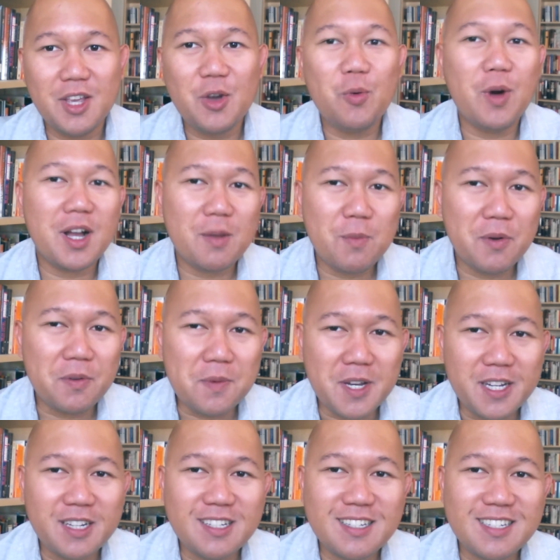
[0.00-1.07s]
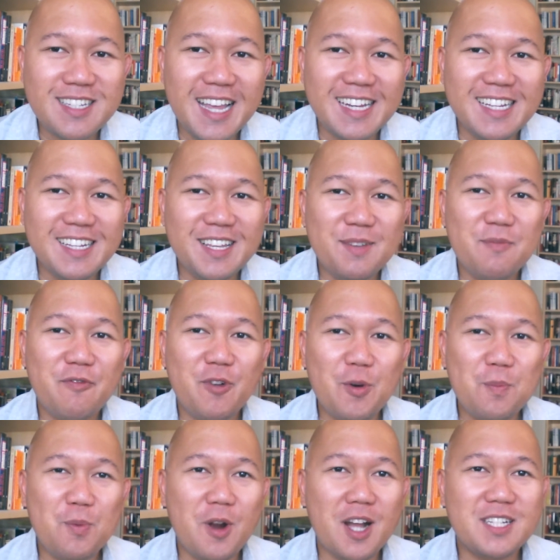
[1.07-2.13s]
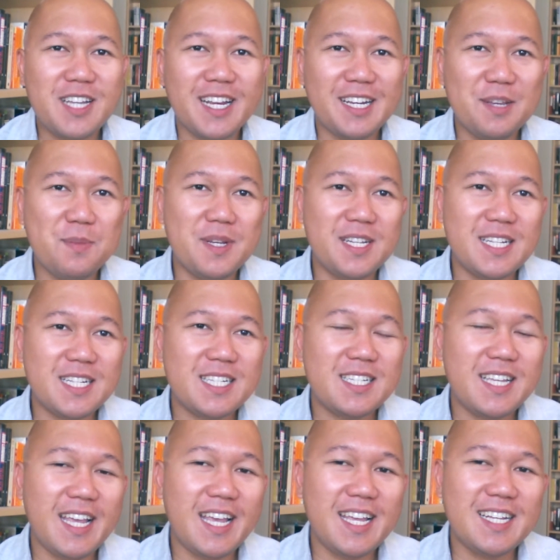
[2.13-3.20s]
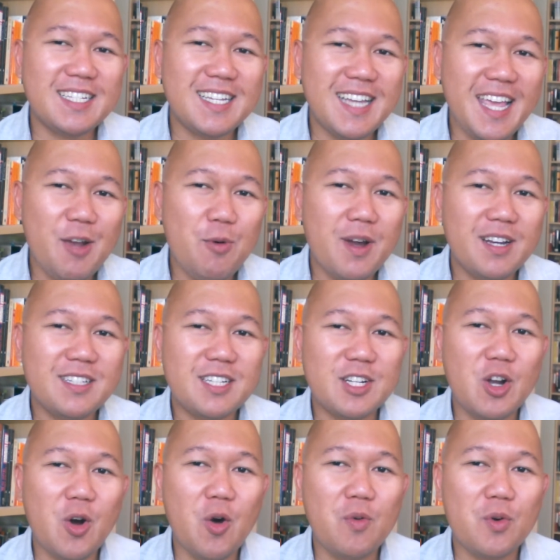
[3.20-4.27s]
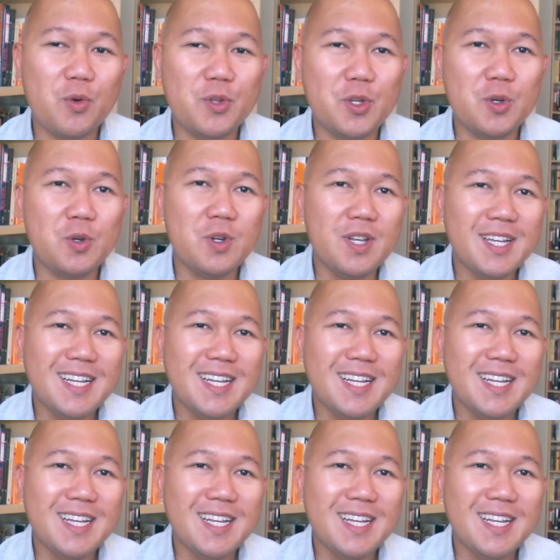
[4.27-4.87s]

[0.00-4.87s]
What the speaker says: Welcome everybody, this is Teddy Lim from Project Limitless, and today I wanted to go over with you